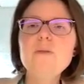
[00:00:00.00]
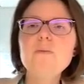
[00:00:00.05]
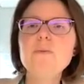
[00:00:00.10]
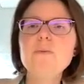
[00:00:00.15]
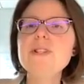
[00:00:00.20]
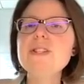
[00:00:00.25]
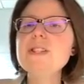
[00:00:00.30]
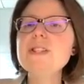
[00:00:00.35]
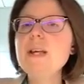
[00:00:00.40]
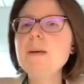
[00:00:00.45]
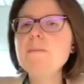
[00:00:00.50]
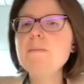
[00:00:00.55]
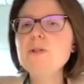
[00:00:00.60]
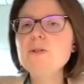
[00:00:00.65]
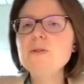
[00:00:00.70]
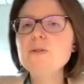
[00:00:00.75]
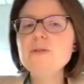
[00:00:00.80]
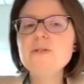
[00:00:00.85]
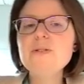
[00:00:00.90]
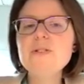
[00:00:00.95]

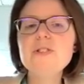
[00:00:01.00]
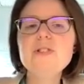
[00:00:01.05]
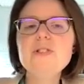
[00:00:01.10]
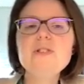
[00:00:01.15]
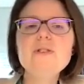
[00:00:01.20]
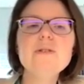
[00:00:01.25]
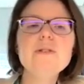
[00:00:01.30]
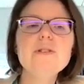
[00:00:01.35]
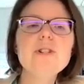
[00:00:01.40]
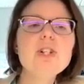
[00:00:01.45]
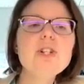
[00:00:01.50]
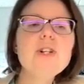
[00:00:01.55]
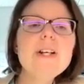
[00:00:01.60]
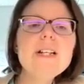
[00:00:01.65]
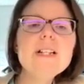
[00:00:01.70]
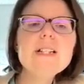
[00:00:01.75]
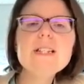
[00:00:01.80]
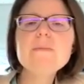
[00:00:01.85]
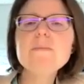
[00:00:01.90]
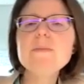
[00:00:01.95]
receptors and
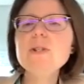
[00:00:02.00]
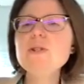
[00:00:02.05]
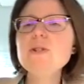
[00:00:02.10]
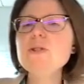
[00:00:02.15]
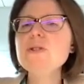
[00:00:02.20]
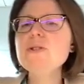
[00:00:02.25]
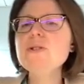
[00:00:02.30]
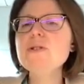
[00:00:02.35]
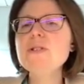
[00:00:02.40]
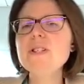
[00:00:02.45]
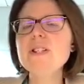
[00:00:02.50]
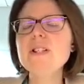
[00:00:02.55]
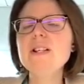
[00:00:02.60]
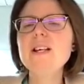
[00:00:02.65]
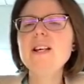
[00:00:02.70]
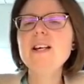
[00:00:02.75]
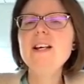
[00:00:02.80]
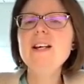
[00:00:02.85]
neurotransmitters, and